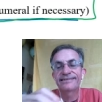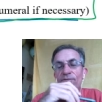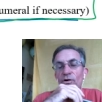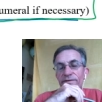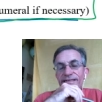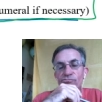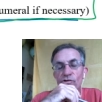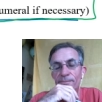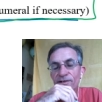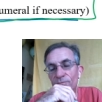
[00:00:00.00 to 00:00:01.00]
they won't need
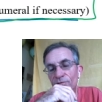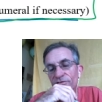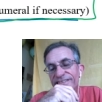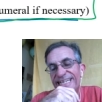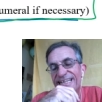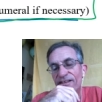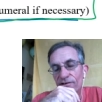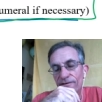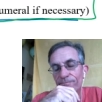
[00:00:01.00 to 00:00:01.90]
Roman numerals either.